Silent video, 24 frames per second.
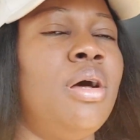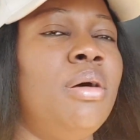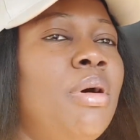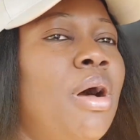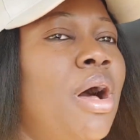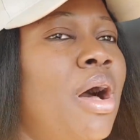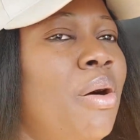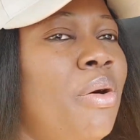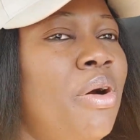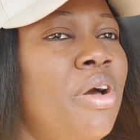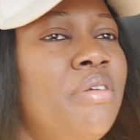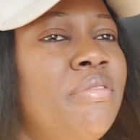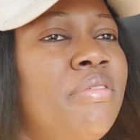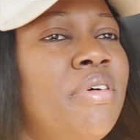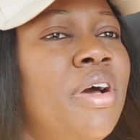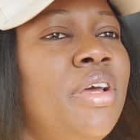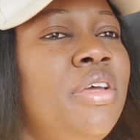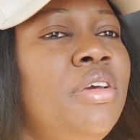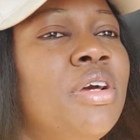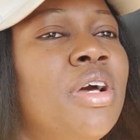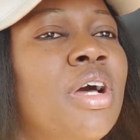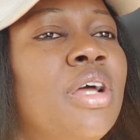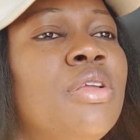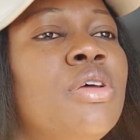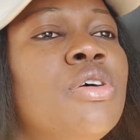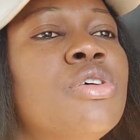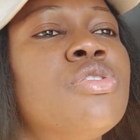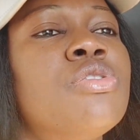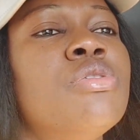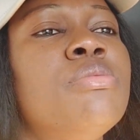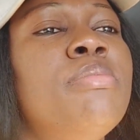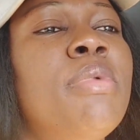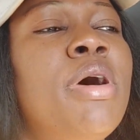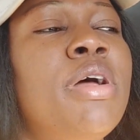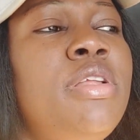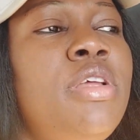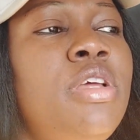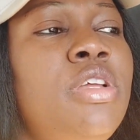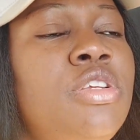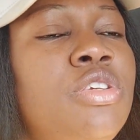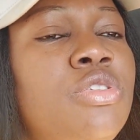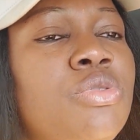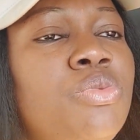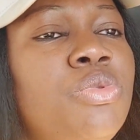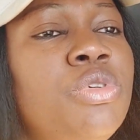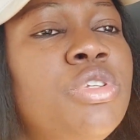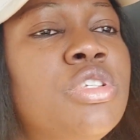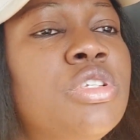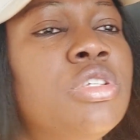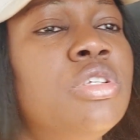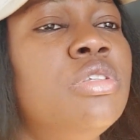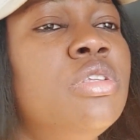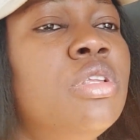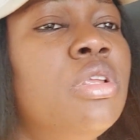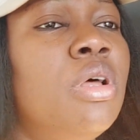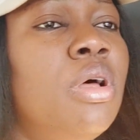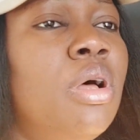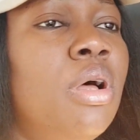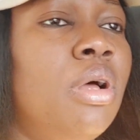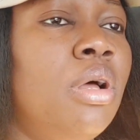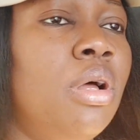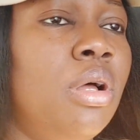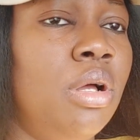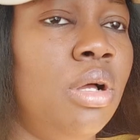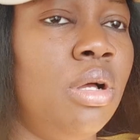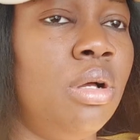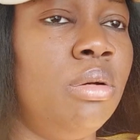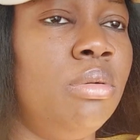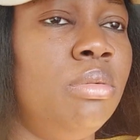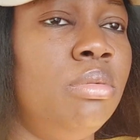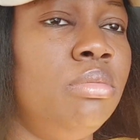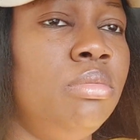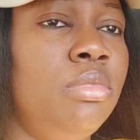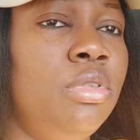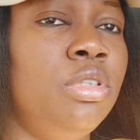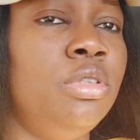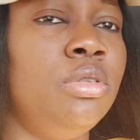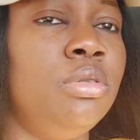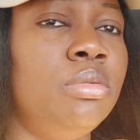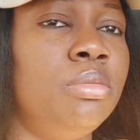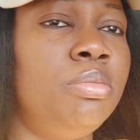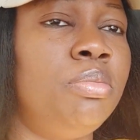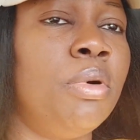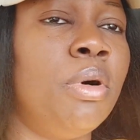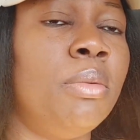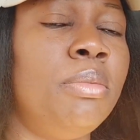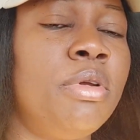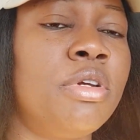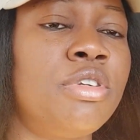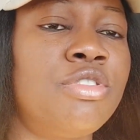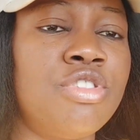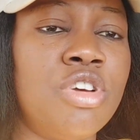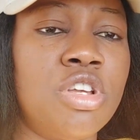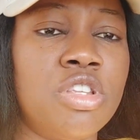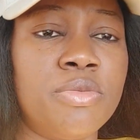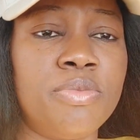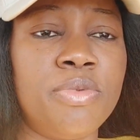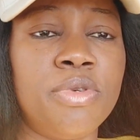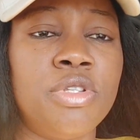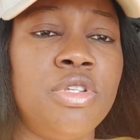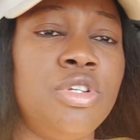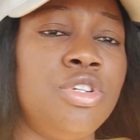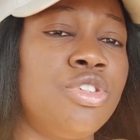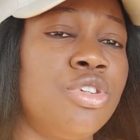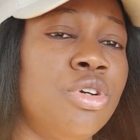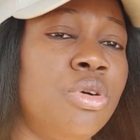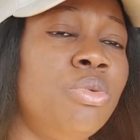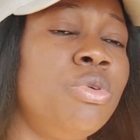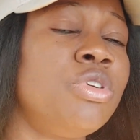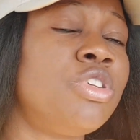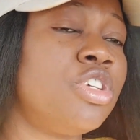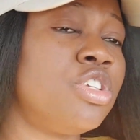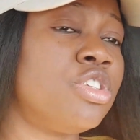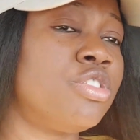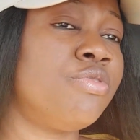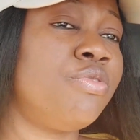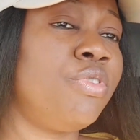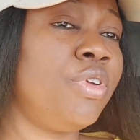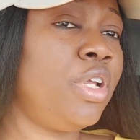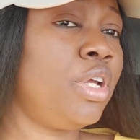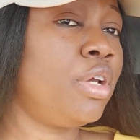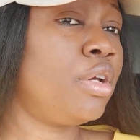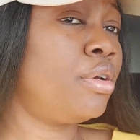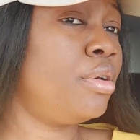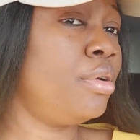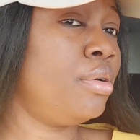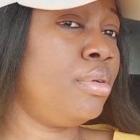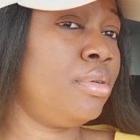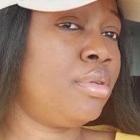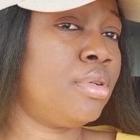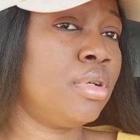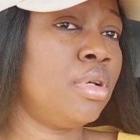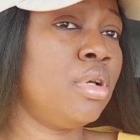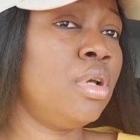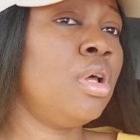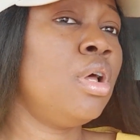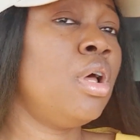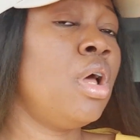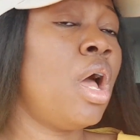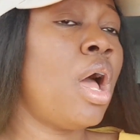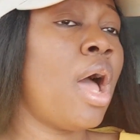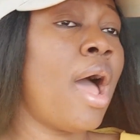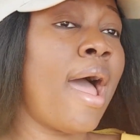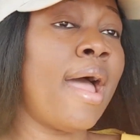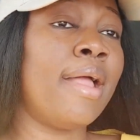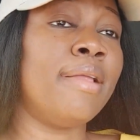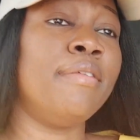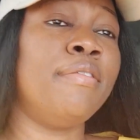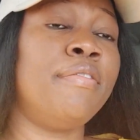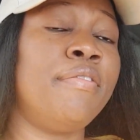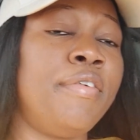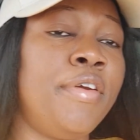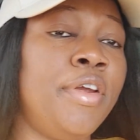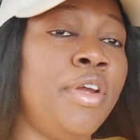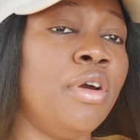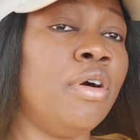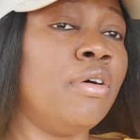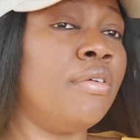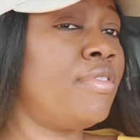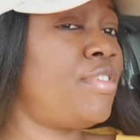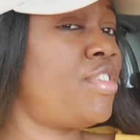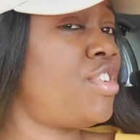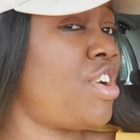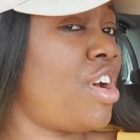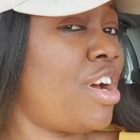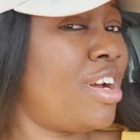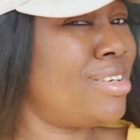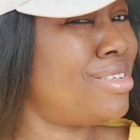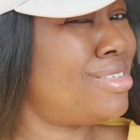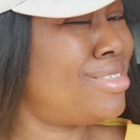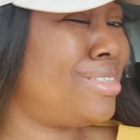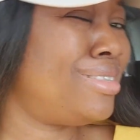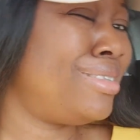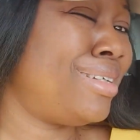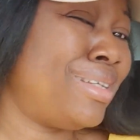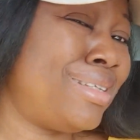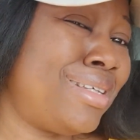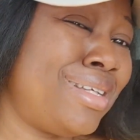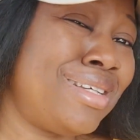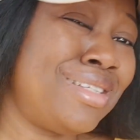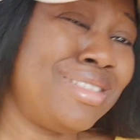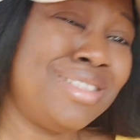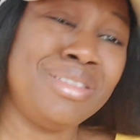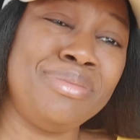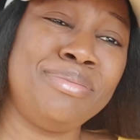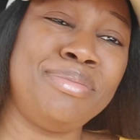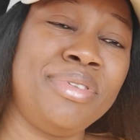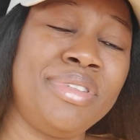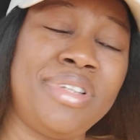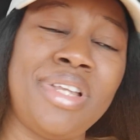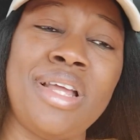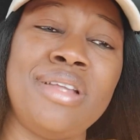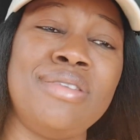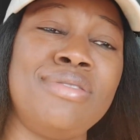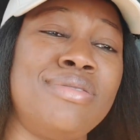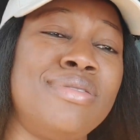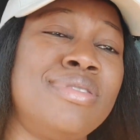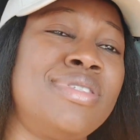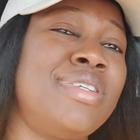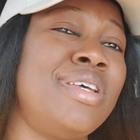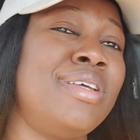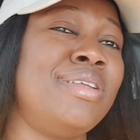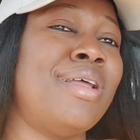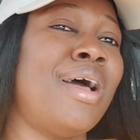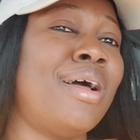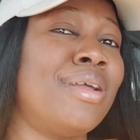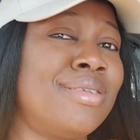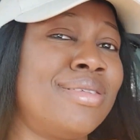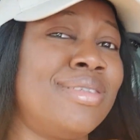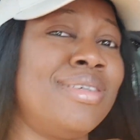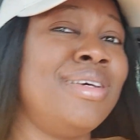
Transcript: However, you can also manage with you know, public transportation, which is really good and free of charge. I think it's important to say that